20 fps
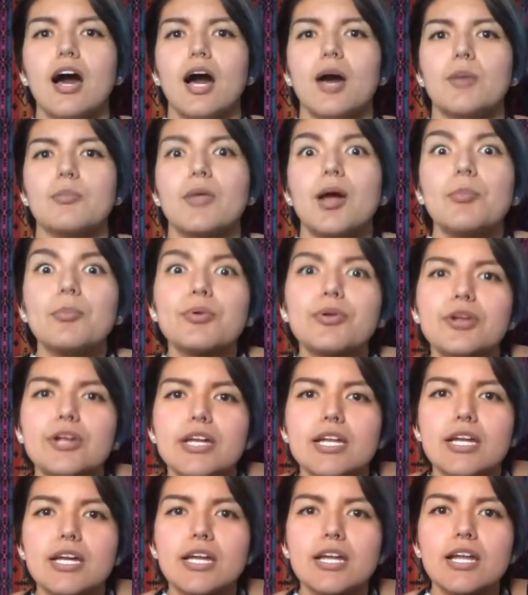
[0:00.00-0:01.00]
I'm not
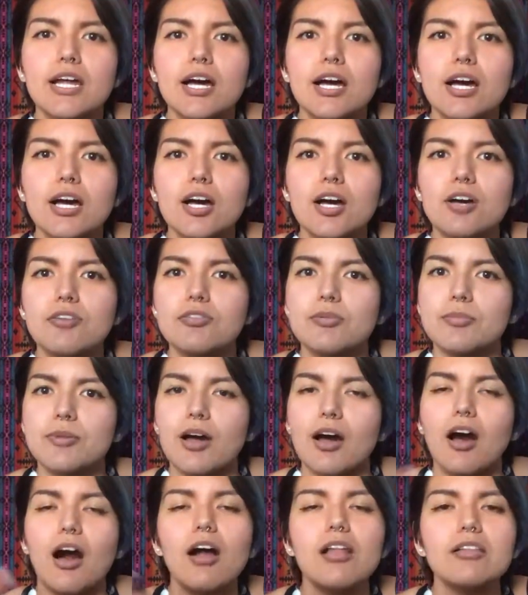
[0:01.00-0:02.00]
pretty enough, I'm
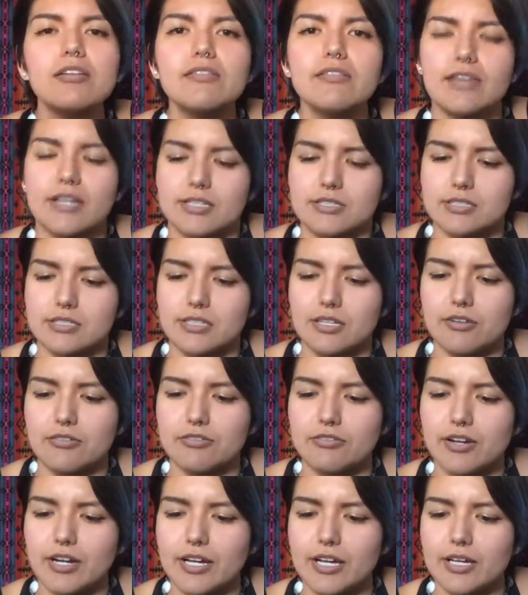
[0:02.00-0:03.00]
not, all of that stuff,
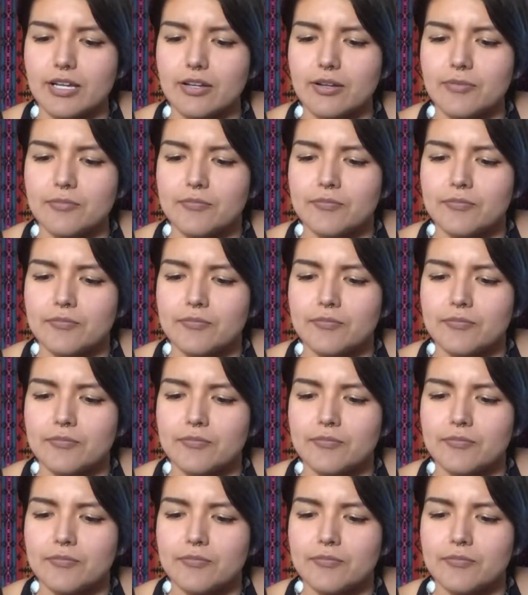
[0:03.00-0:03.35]
right?